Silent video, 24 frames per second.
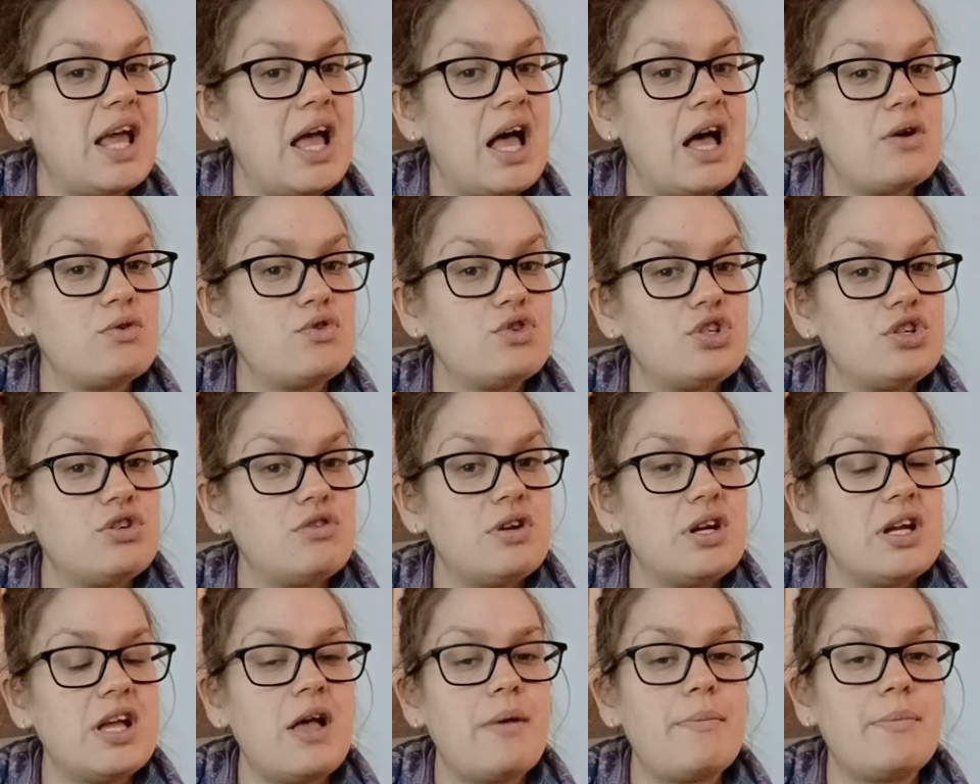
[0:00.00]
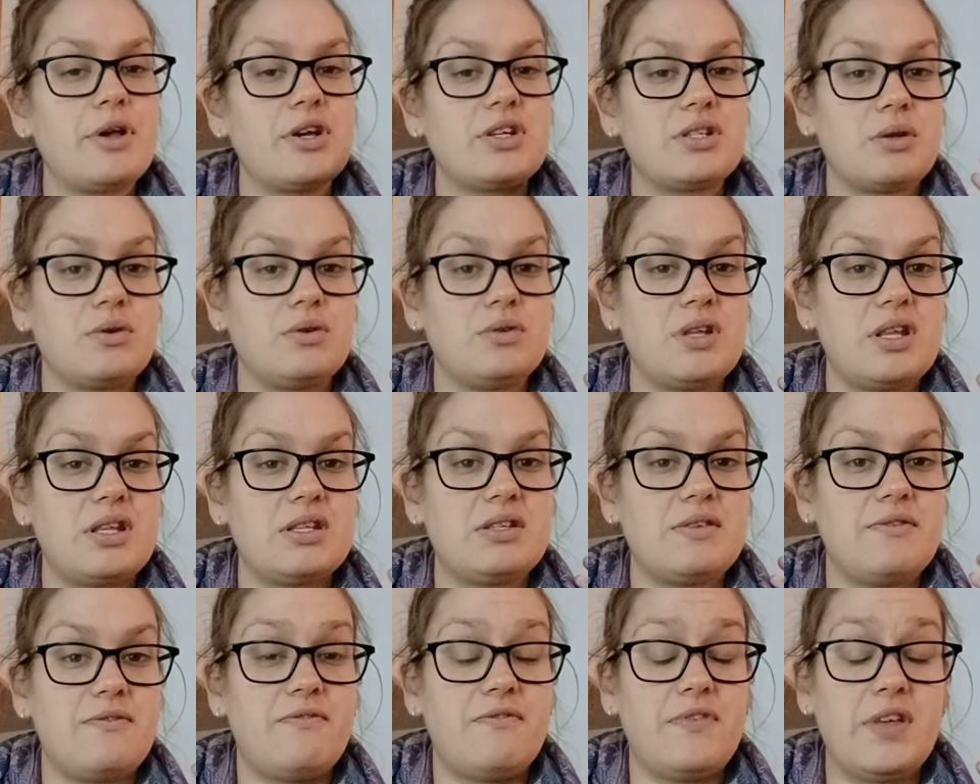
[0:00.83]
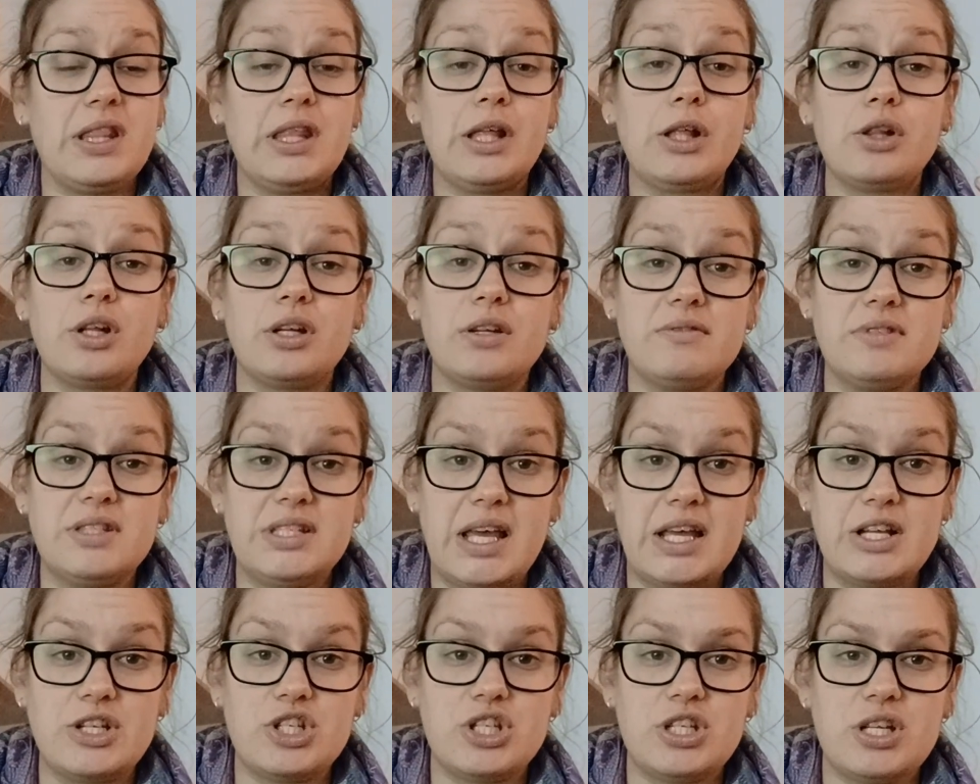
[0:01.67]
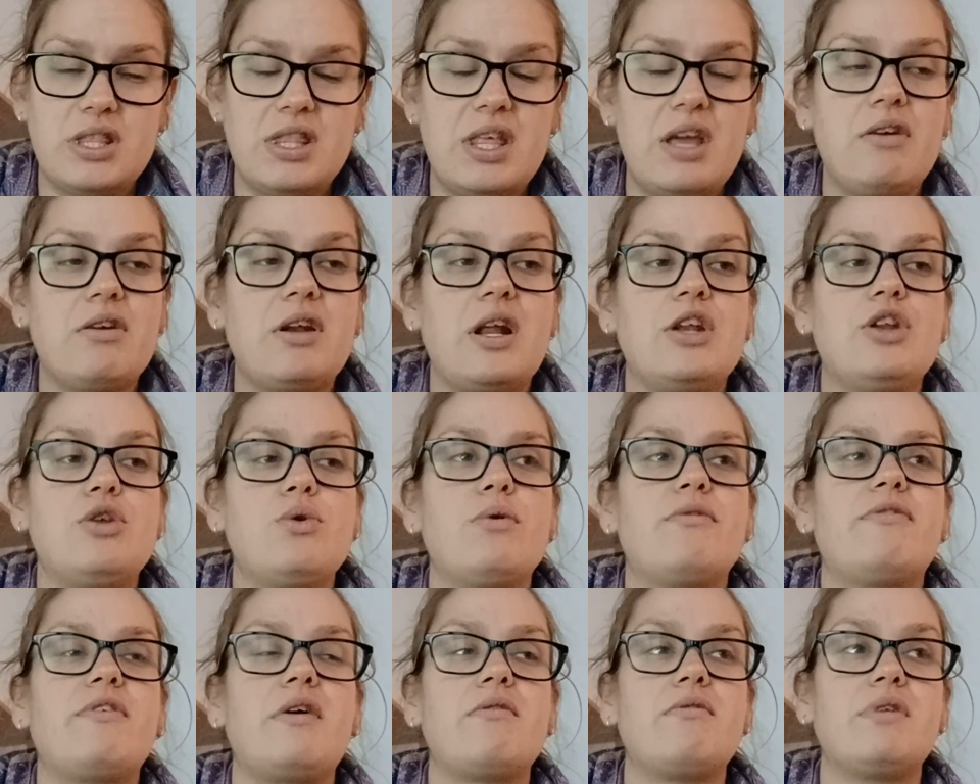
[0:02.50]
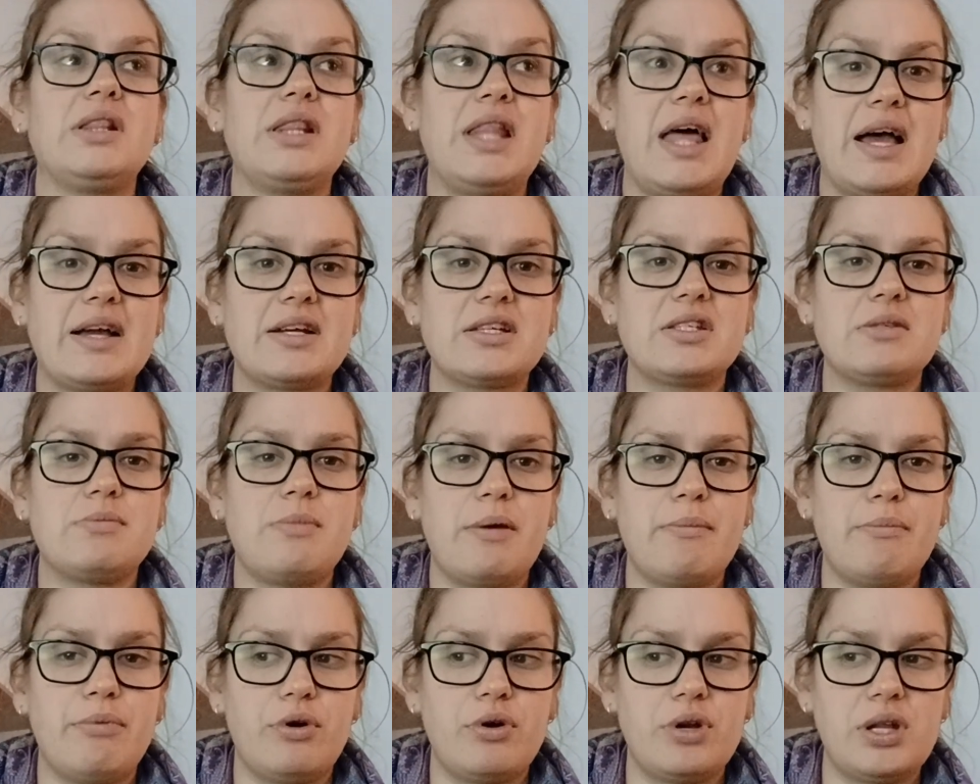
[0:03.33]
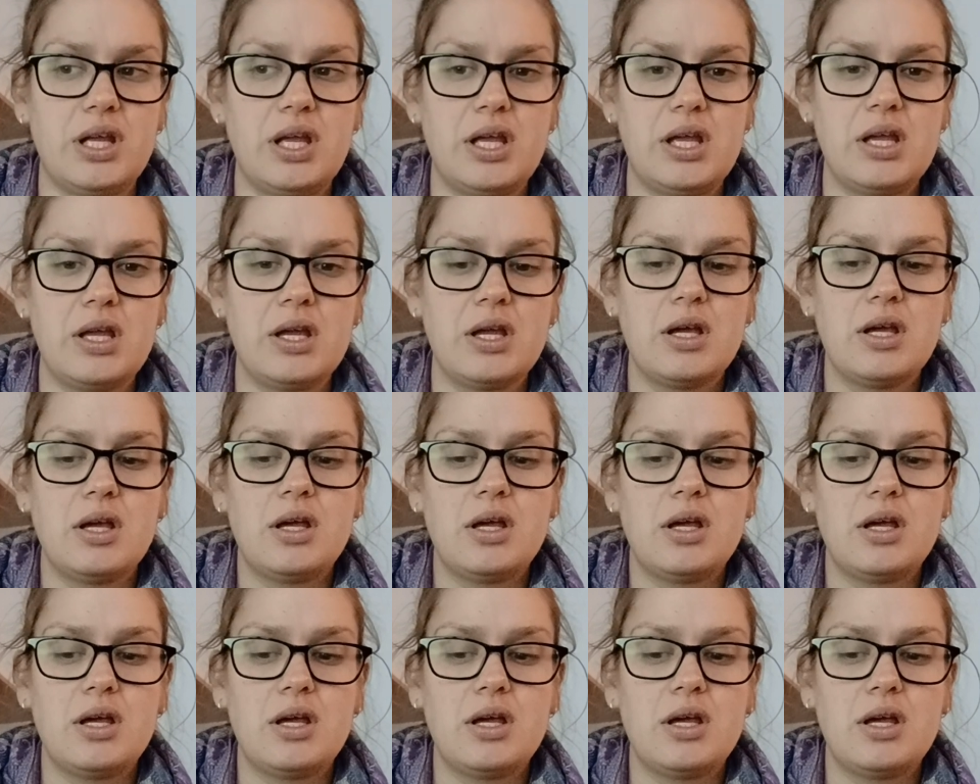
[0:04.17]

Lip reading: out during it because I was feeling a lot of tension there, and I knew if I relaxed my body,